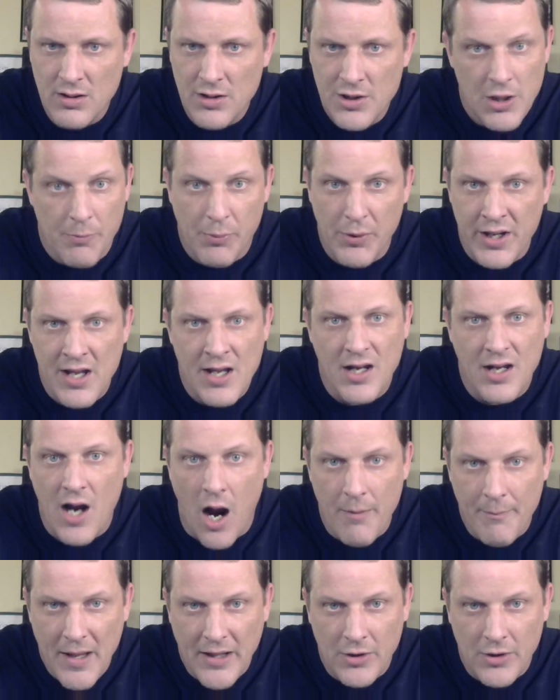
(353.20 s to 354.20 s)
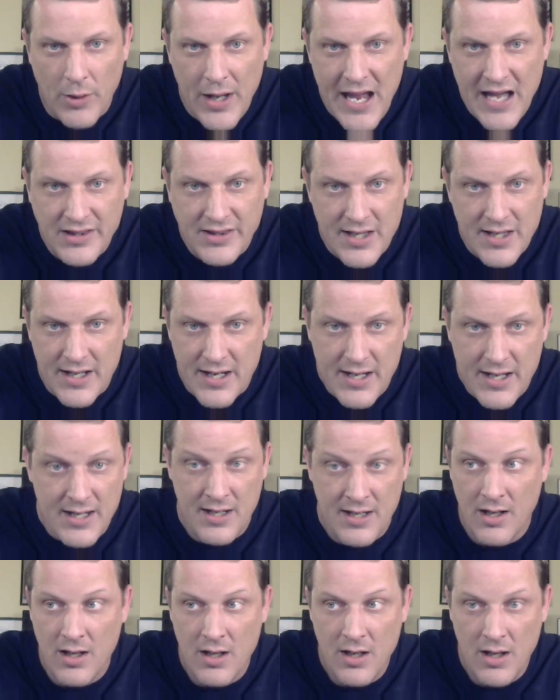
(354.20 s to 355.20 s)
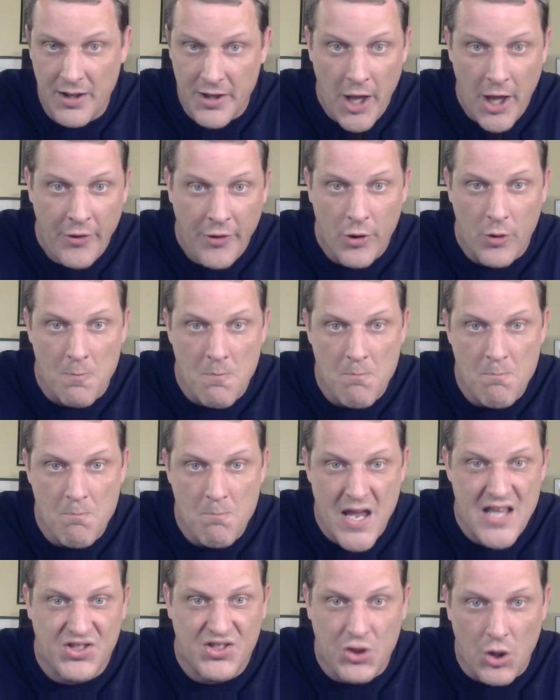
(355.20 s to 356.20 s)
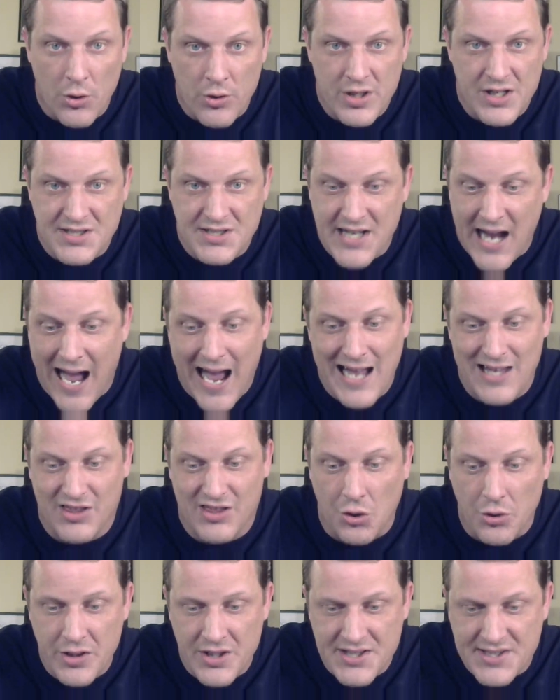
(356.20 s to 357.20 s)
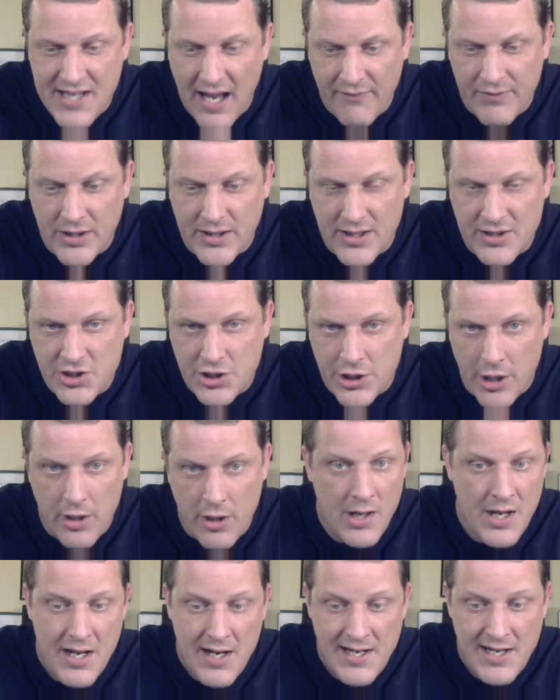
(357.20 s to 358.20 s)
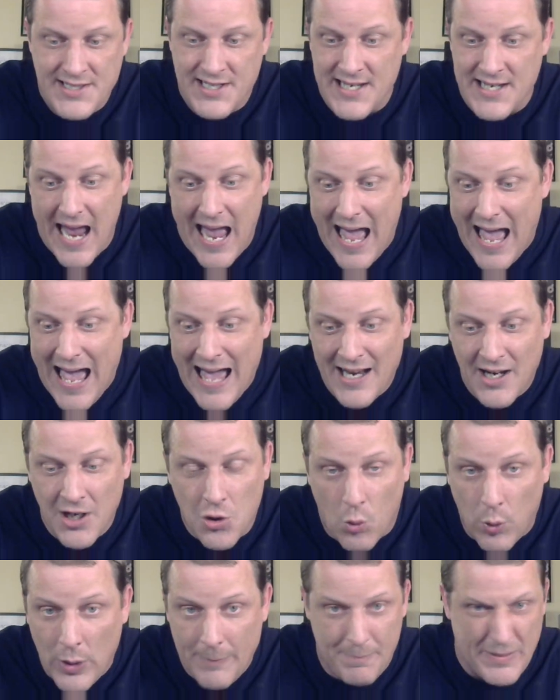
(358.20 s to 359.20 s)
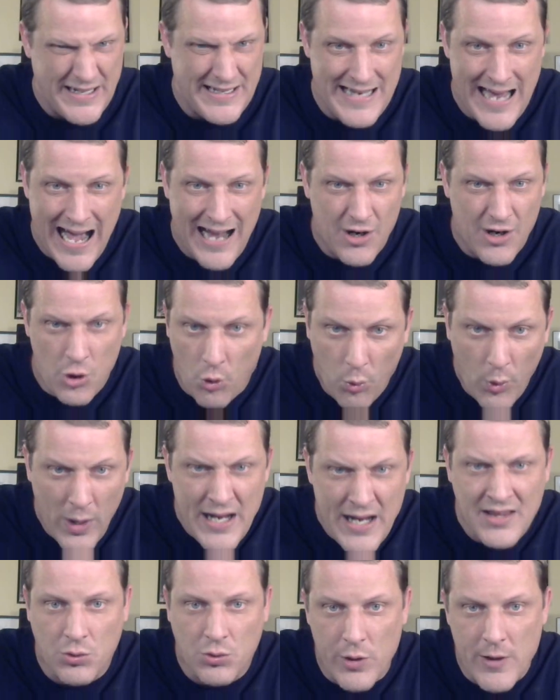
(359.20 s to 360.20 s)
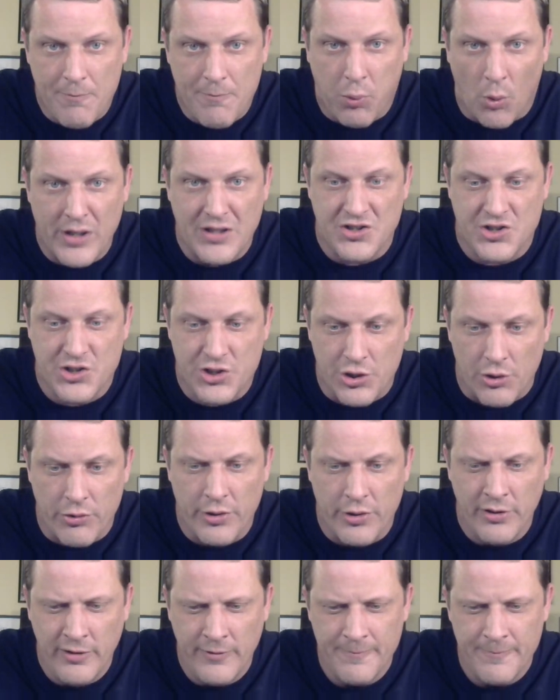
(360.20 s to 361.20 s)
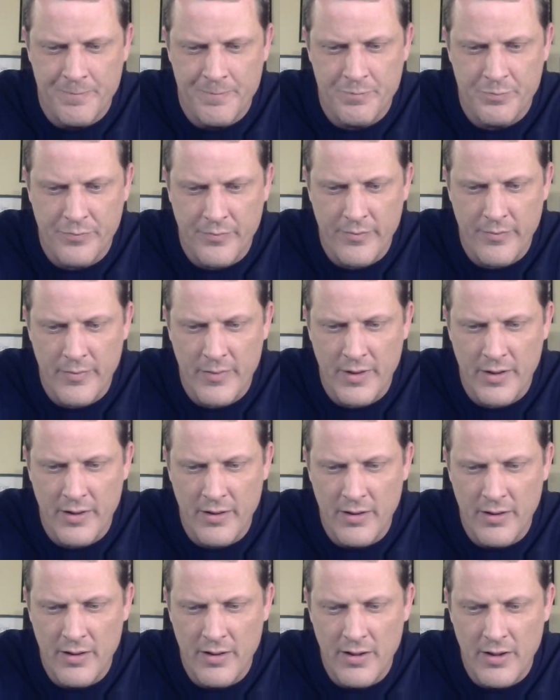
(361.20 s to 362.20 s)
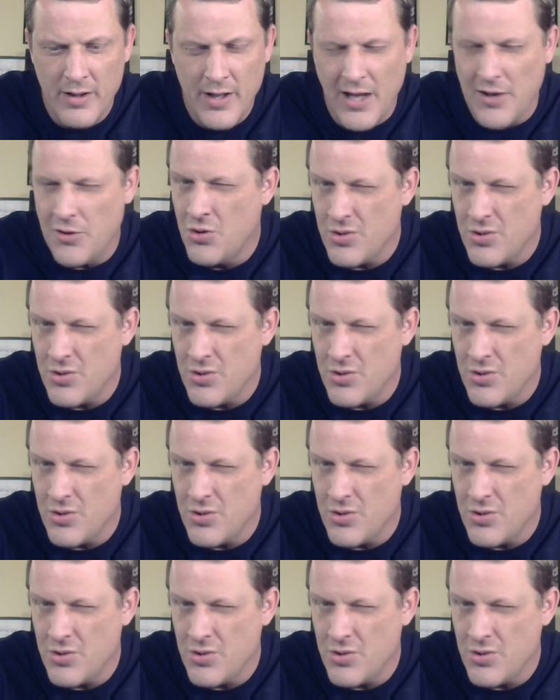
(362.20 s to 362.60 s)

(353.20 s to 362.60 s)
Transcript: You bring in Carmelo Anthony, another mid-30s guy, 37 this year. He's an adequate but not great three-point shooter. And